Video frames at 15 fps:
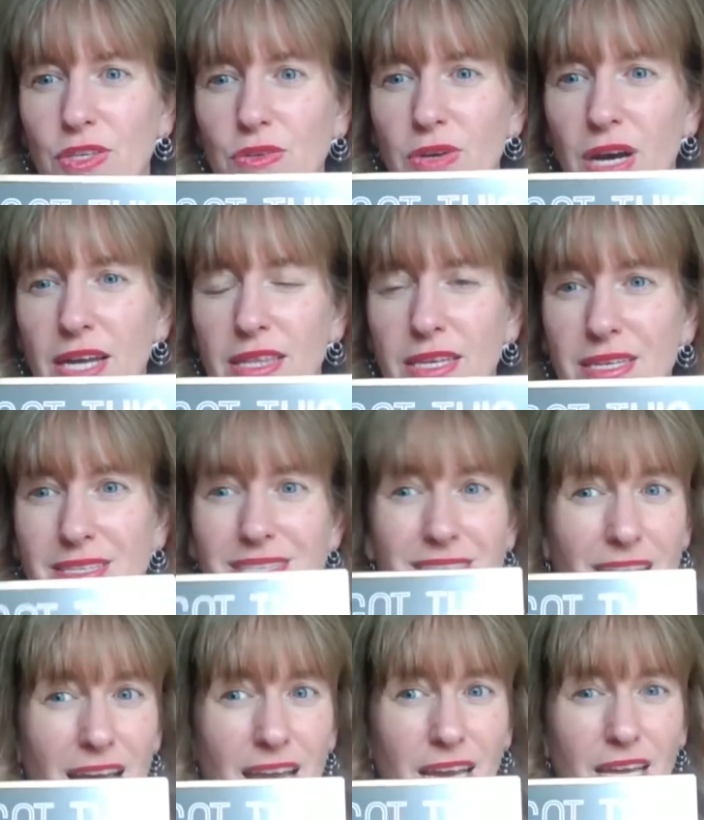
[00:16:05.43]
You got
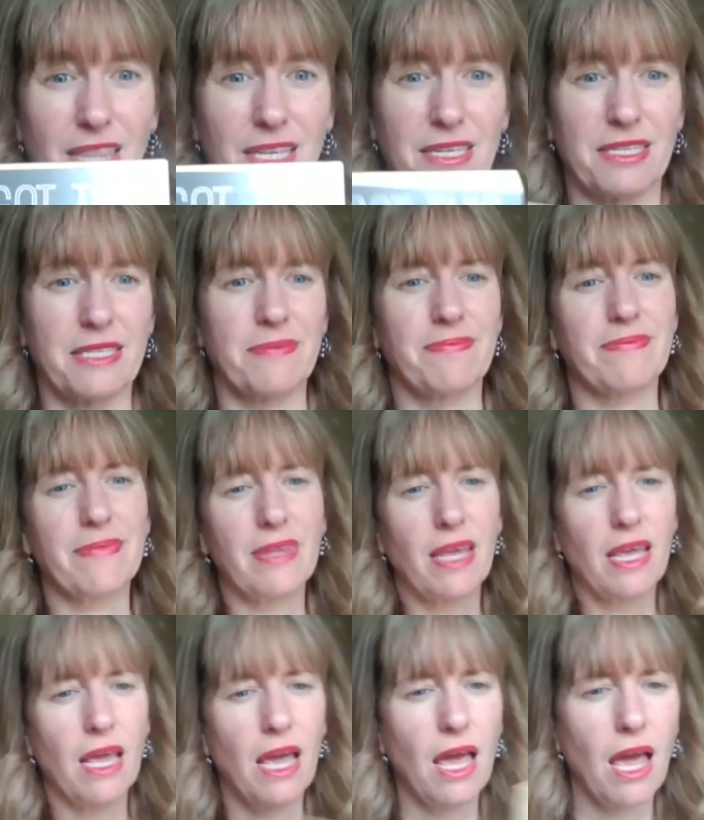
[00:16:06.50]
this. I got this.
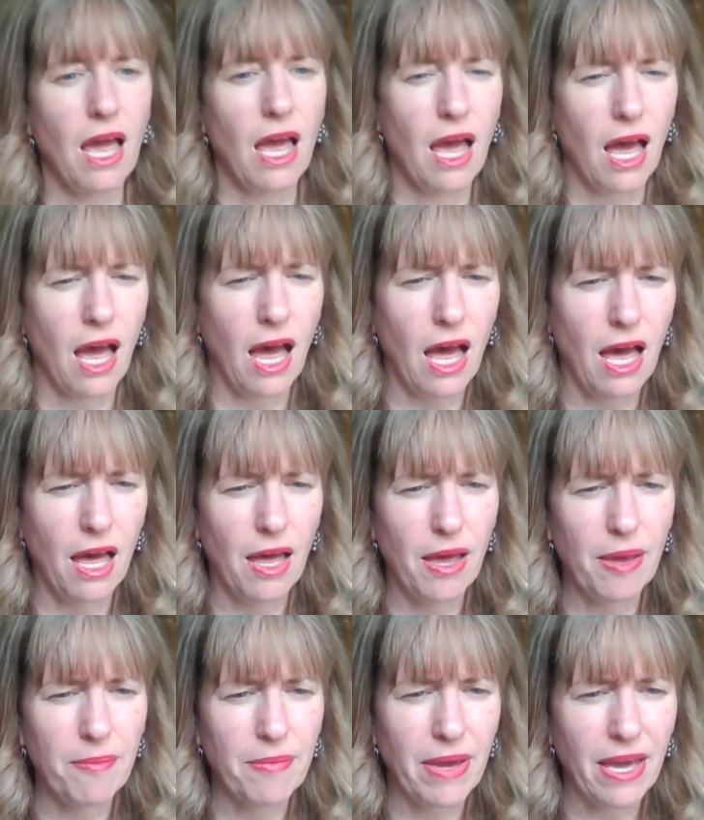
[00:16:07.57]

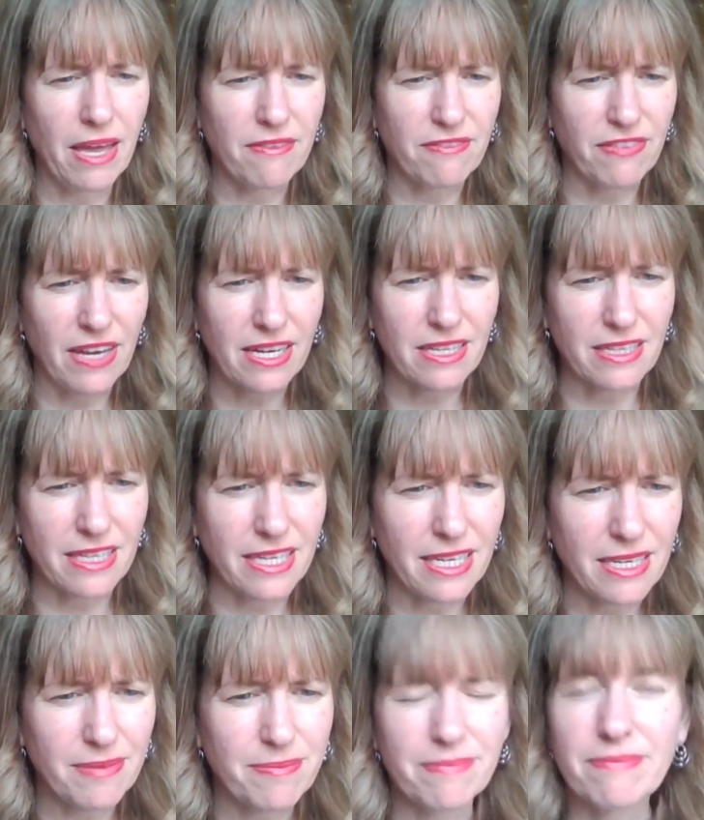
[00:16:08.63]
And
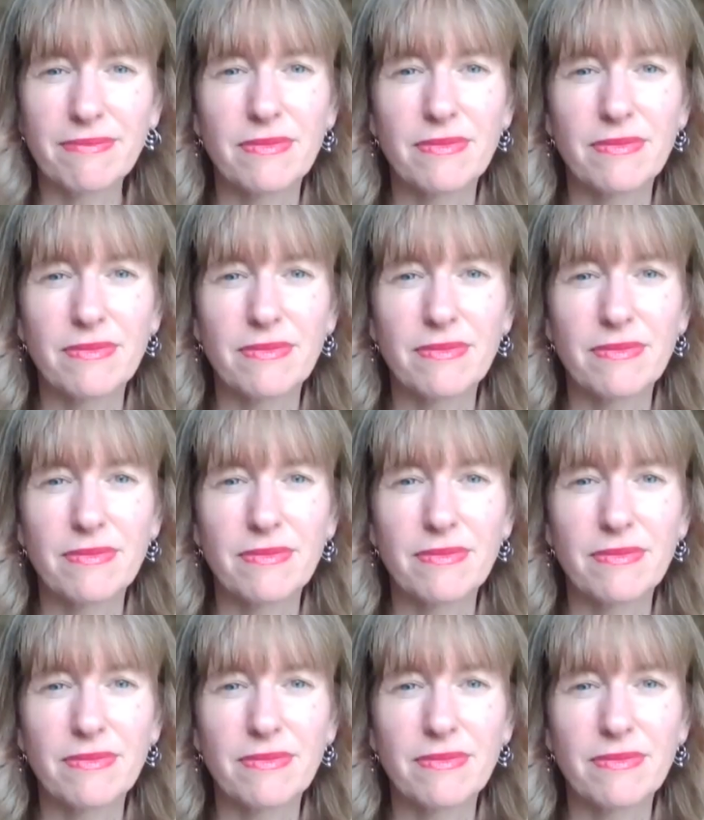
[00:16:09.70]
finally,